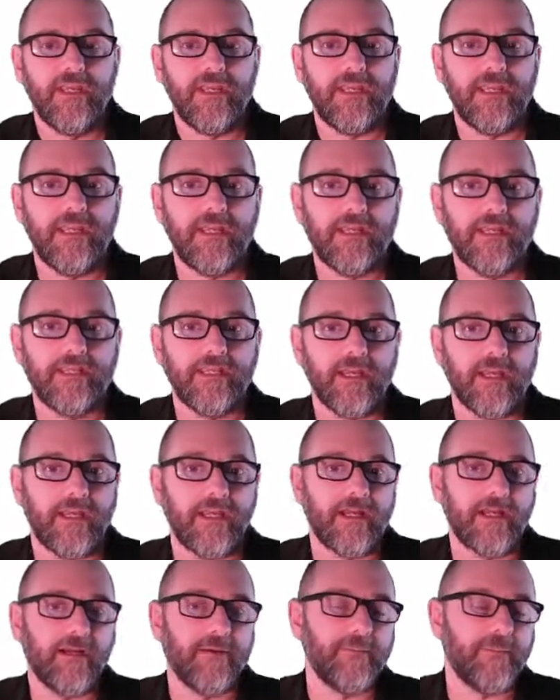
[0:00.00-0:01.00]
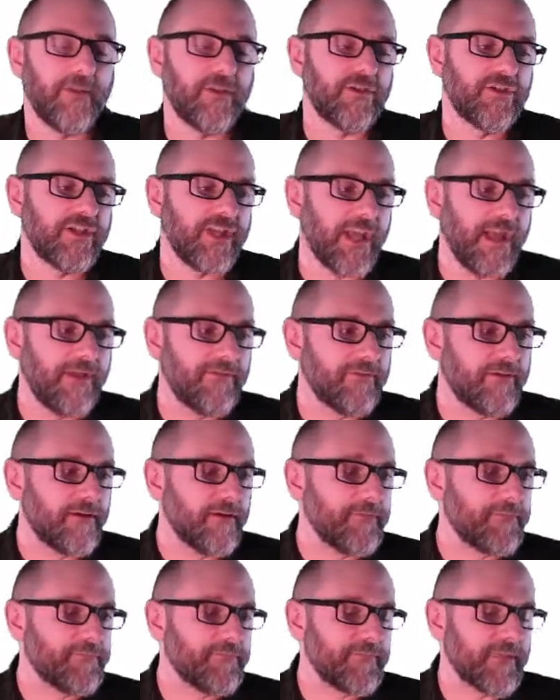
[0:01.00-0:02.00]
In
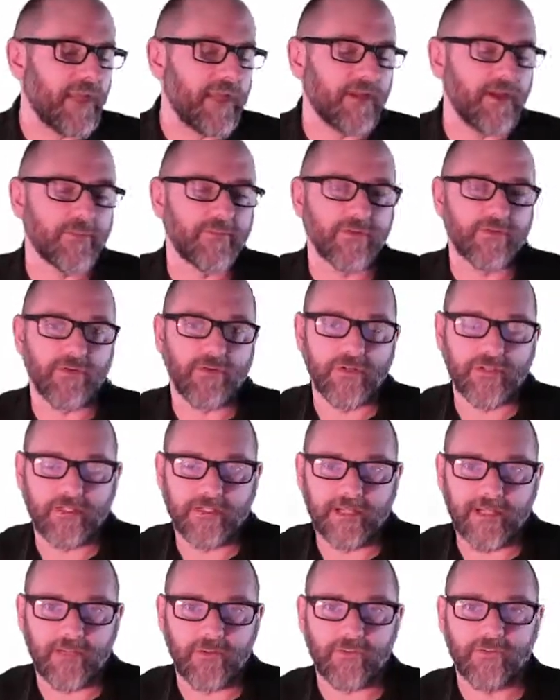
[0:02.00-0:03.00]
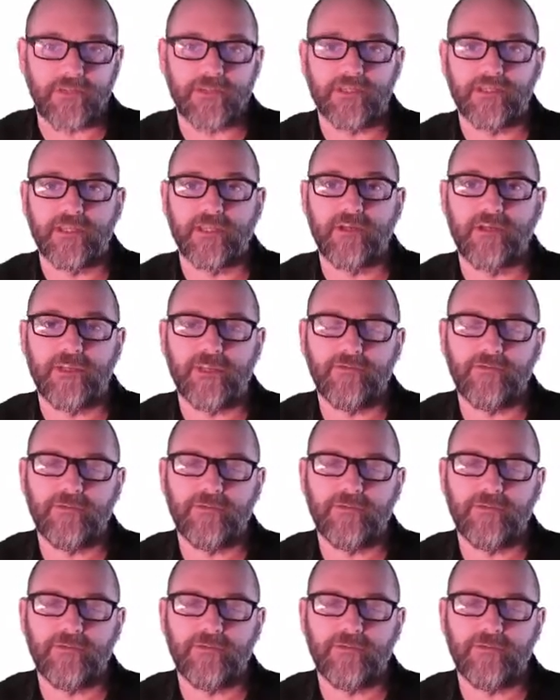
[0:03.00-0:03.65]
Java and object-oriented languages, they've